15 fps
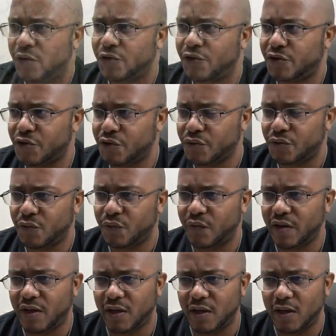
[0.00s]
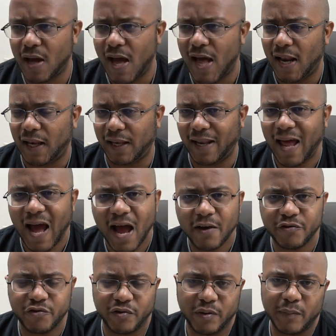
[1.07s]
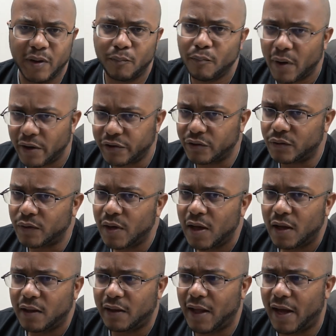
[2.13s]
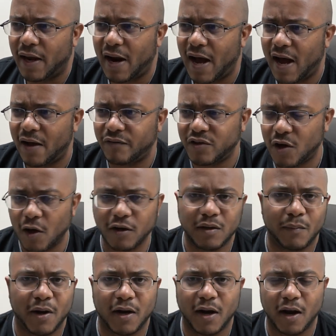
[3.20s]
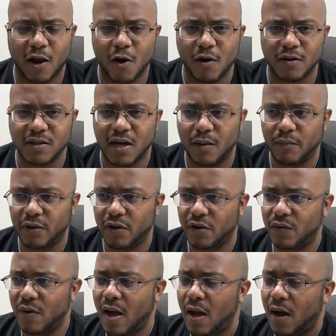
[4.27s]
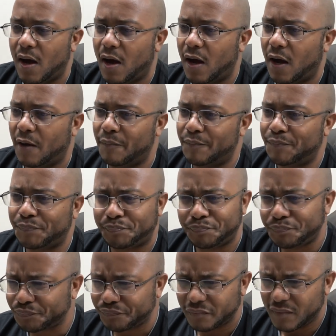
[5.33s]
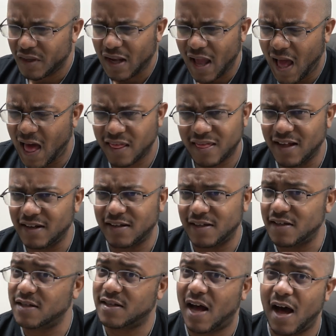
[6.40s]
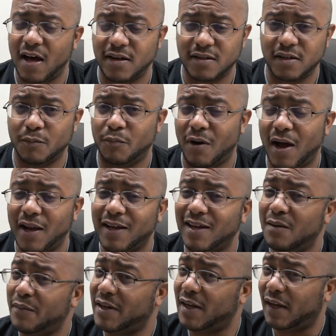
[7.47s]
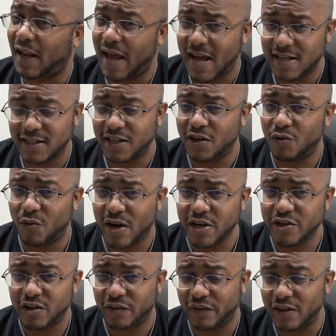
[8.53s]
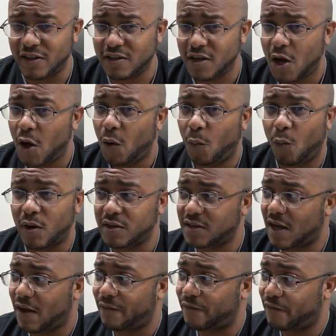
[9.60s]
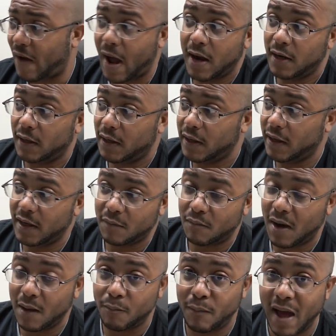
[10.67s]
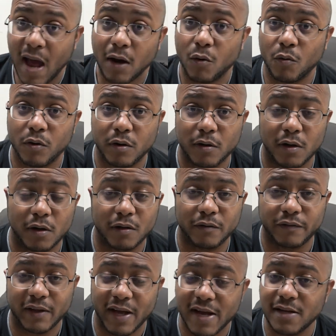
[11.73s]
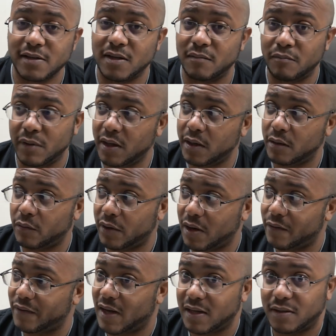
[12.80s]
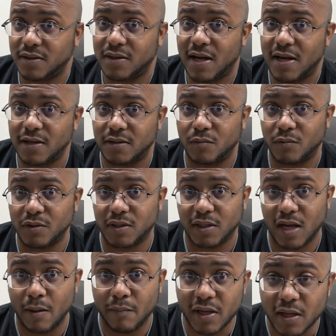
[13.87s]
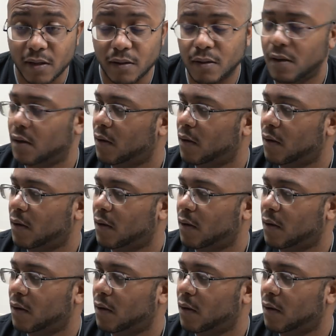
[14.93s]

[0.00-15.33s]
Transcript: to the live streaming bundle that I've talked about a long time ago. Um, I think this is honestly probably going to be the last iteration of this once I finally get my back order of the ATEM Mini whenever that decides to want to come in.